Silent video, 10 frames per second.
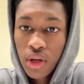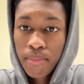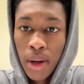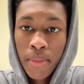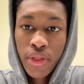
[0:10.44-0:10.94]

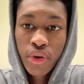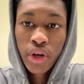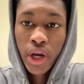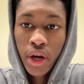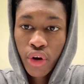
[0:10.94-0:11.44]
My mother and
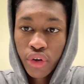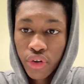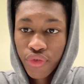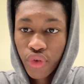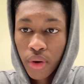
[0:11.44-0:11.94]
I are on the
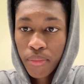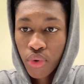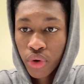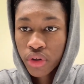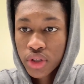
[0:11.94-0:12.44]
front
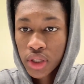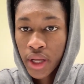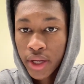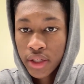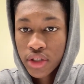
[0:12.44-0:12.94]
porch
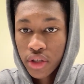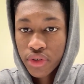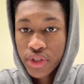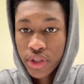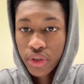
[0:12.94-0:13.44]
lighting each
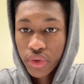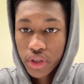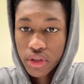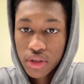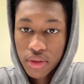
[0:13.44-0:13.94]
other's
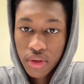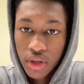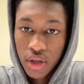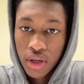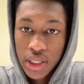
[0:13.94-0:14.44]
cigarettes,
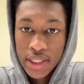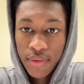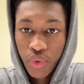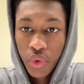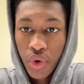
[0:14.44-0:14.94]
as
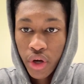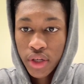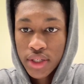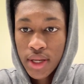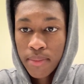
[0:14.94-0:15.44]
if we were on a
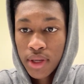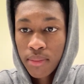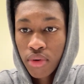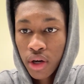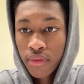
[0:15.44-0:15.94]
10-minute
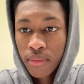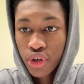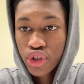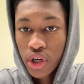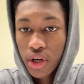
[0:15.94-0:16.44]
break from our
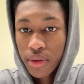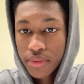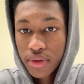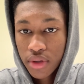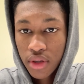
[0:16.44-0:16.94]

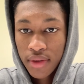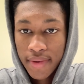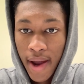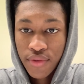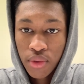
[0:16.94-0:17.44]
jobs.
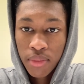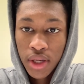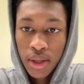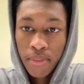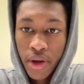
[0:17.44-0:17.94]
After
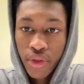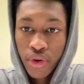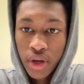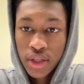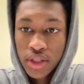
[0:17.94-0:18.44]
being a mother
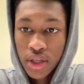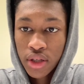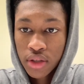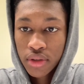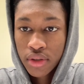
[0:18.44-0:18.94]
and
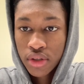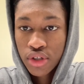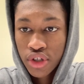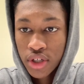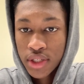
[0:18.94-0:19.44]
son,
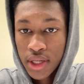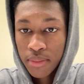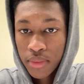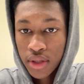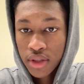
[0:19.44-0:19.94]
just
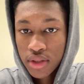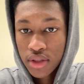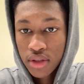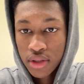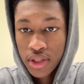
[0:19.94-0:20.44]
10
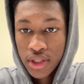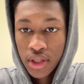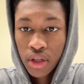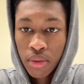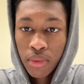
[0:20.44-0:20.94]
minutes to
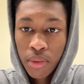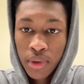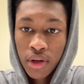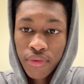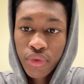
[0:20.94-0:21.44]
steal a
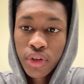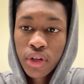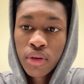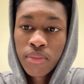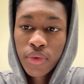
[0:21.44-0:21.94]
moment of
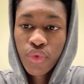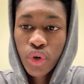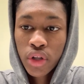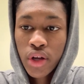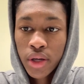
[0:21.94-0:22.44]
freedom
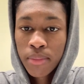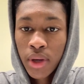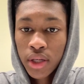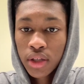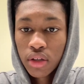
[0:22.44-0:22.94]
before clocking
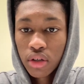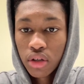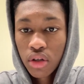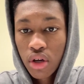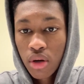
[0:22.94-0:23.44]
back in,
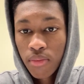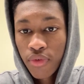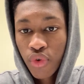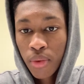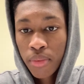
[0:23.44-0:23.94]

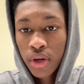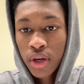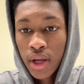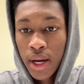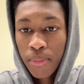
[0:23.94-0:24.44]
before
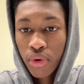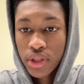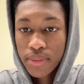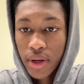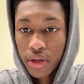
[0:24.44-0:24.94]
putting the
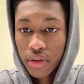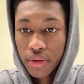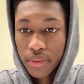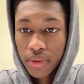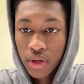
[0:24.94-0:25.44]
aprons back
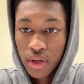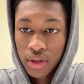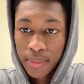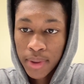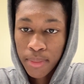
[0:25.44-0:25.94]
on,
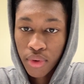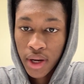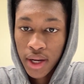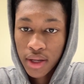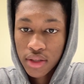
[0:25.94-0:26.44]
the paper
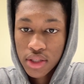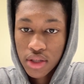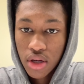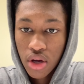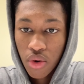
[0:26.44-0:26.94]
hats,
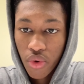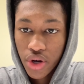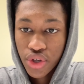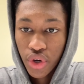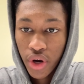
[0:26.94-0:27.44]

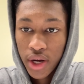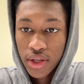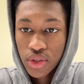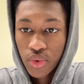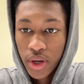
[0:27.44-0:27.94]
washing our
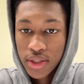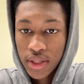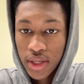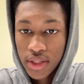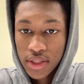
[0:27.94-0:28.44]
hands twice and
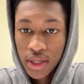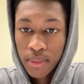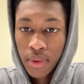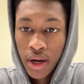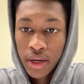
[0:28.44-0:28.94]
then
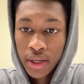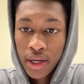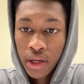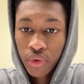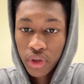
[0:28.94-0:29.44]
standing behind the
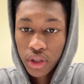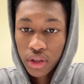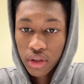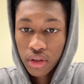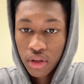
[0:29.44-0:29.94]
counter
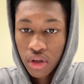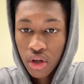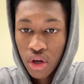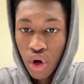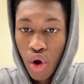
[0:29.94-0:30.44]
again,
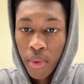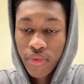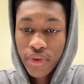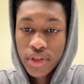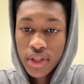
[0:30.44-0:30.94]
hoping
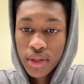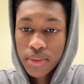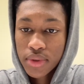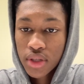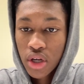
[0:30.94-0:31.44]
for
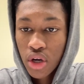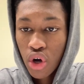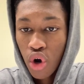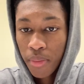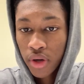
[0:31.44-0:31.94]
tips,
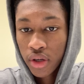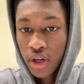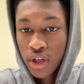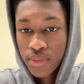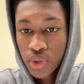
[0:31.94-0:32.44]
hoping the
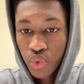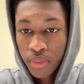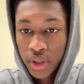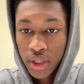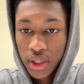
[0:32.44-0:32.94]
customers will
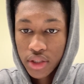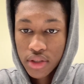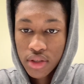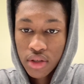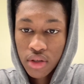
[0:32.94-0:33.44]
be nice.